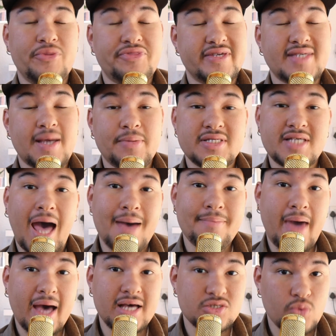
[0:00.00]

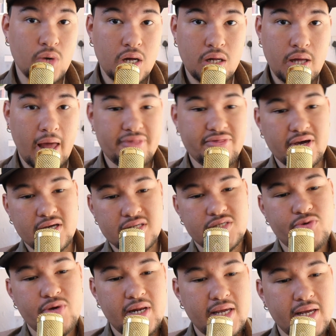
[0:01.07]
summertime as well. I think
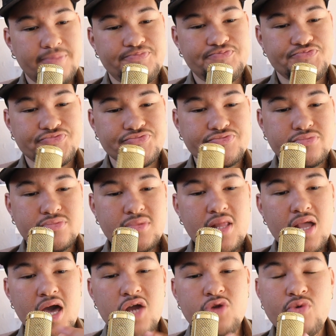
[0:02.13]
it
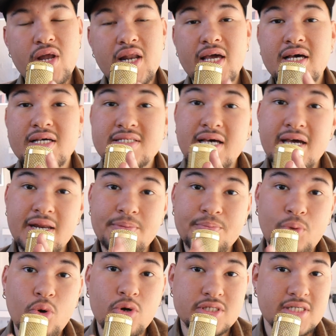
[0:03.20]
really is an
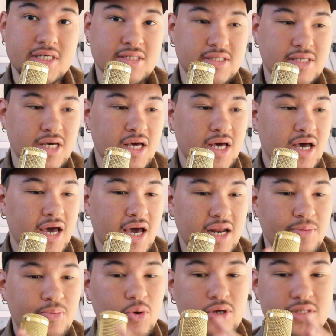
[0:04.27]
important
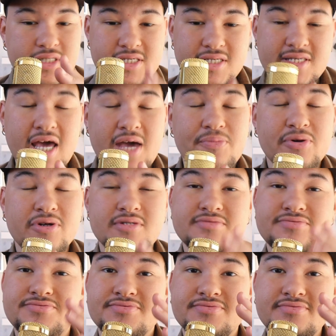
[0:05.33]
staple
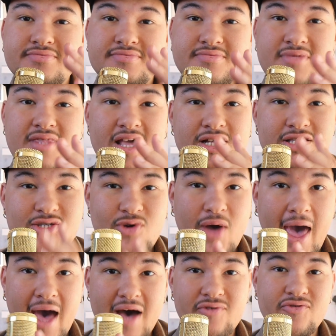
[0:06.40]
to
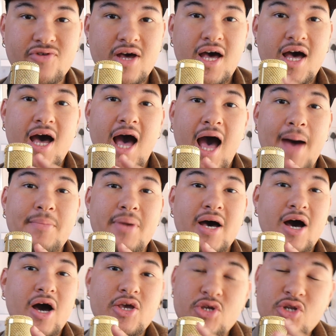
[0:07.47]
have.
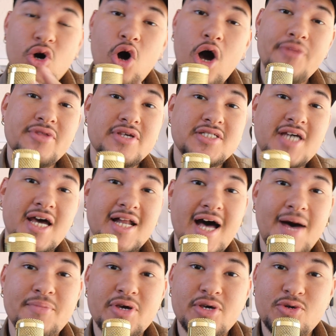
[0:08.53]
On this channel,
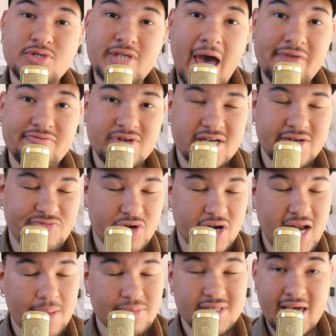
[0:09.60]
I'm a huge advocate for
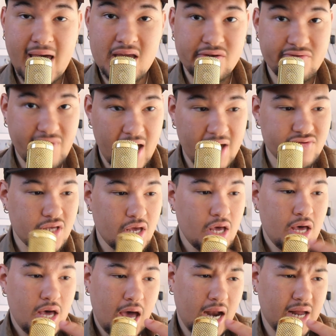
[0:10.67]
Club C 85s,
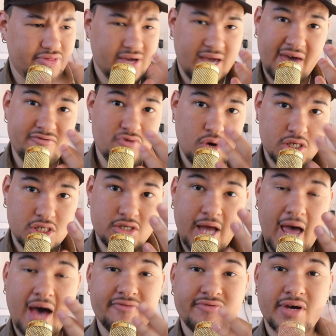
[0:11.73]
and I think everyone should
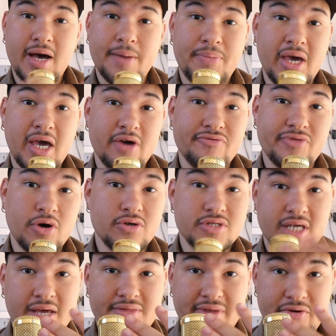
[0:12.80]
have a pair of those
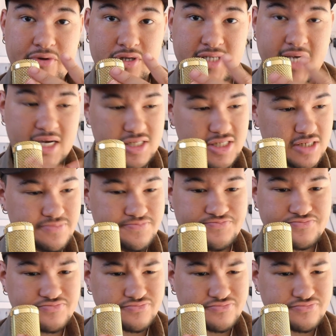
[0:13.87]
in their rotation.